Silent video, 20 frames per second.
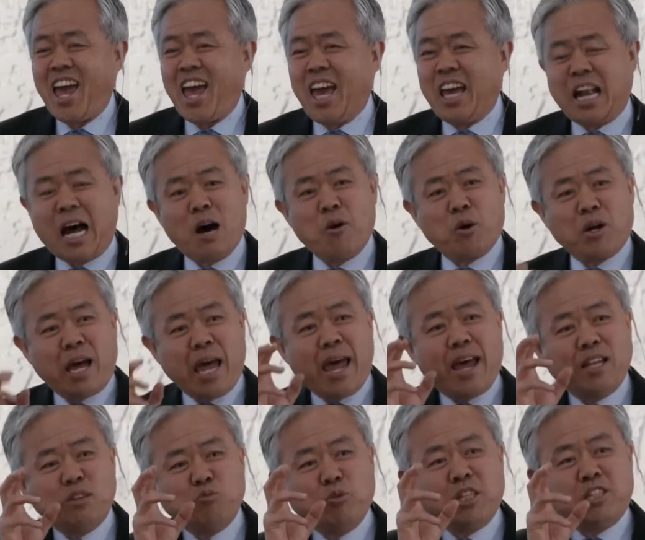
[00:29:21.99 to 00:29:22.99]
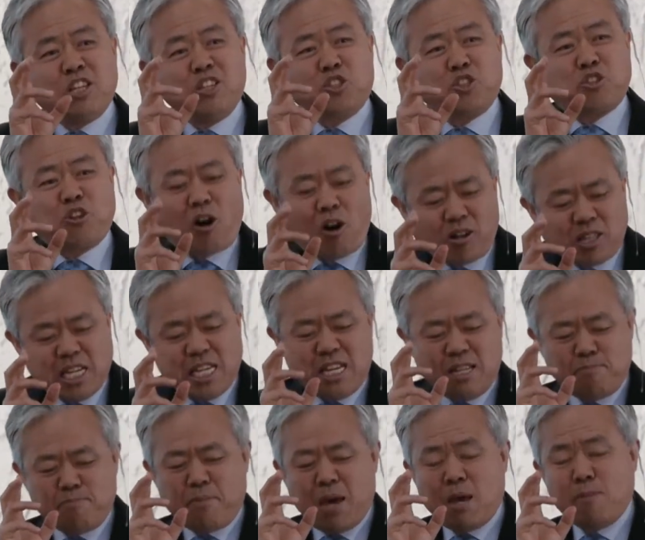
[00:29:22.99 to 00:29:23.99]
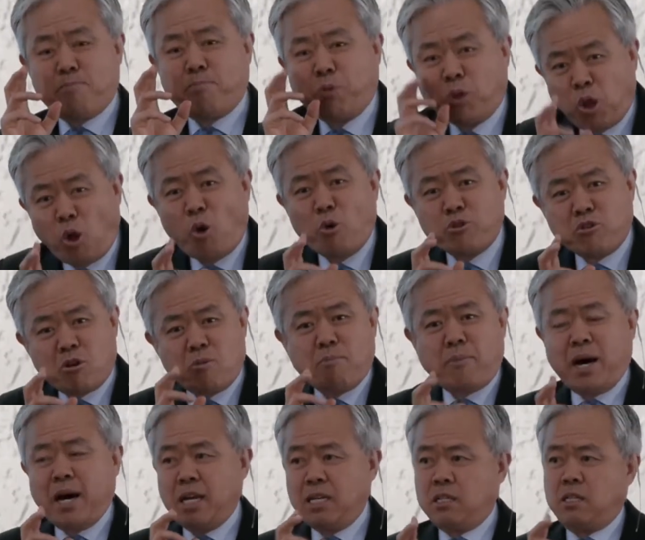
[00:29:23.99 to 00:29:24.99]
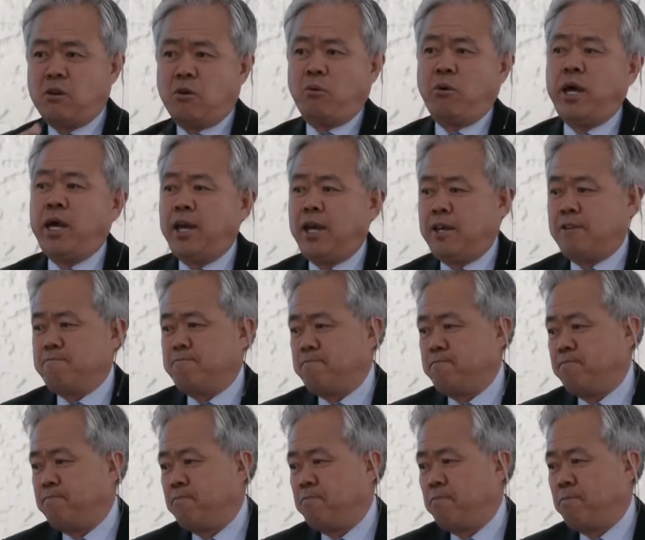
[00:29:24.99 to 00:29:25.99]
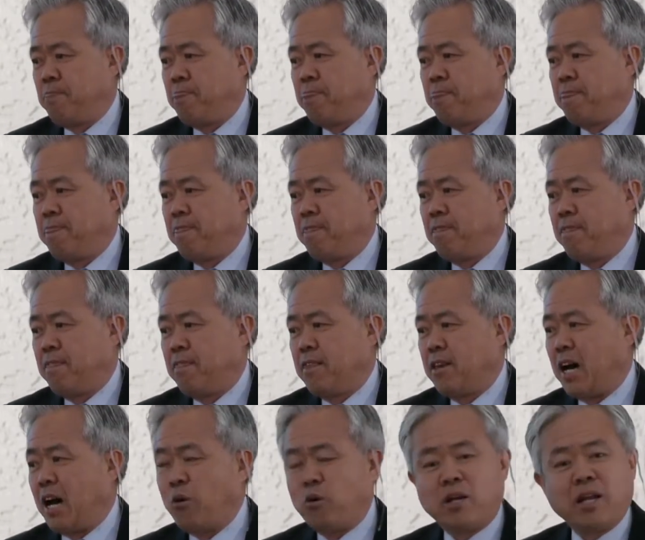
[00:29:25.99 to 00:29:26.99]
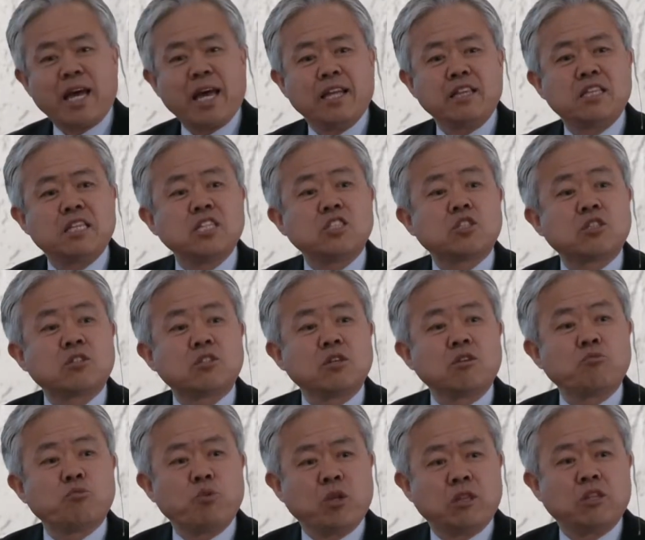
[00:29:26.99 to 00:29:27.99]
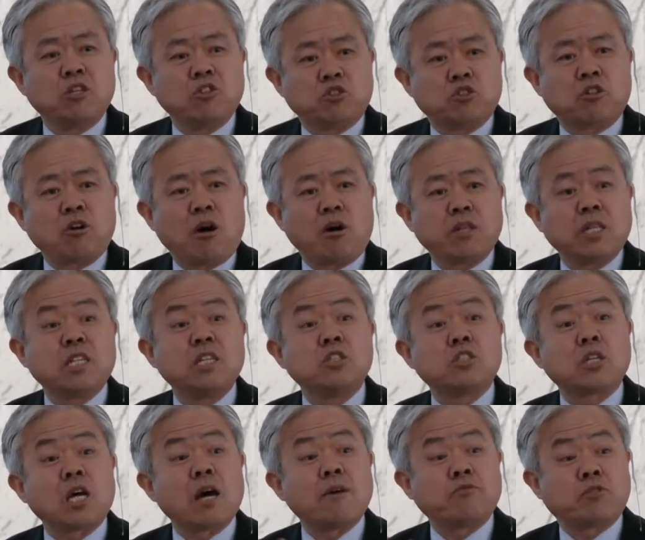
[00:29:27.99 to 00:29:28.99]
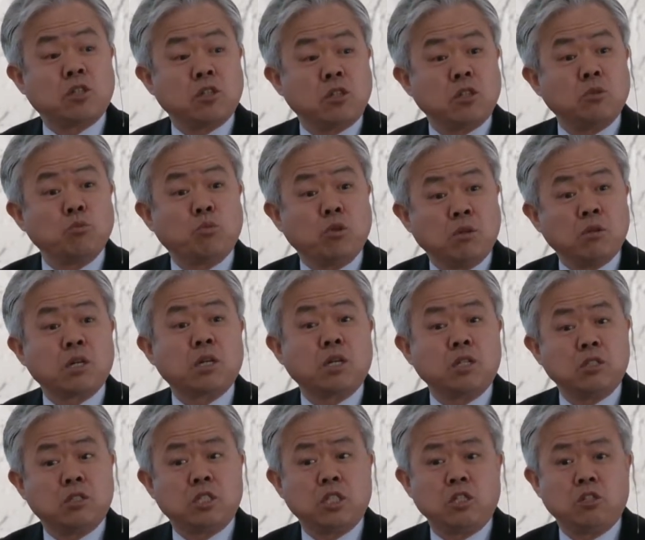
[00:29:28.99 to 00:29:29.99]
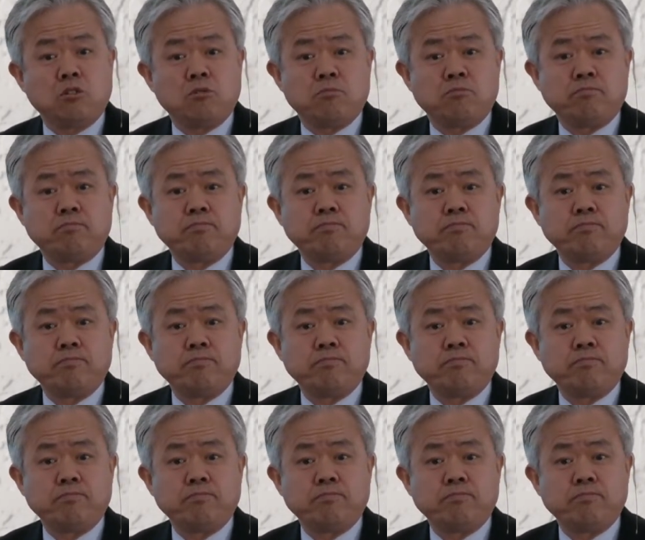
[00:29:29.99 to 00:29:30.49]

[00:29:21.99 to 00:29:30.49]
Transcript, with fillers: And I want to end with this thought. It may blow your mind away. I want to end this with this thought. This afternoon will continue.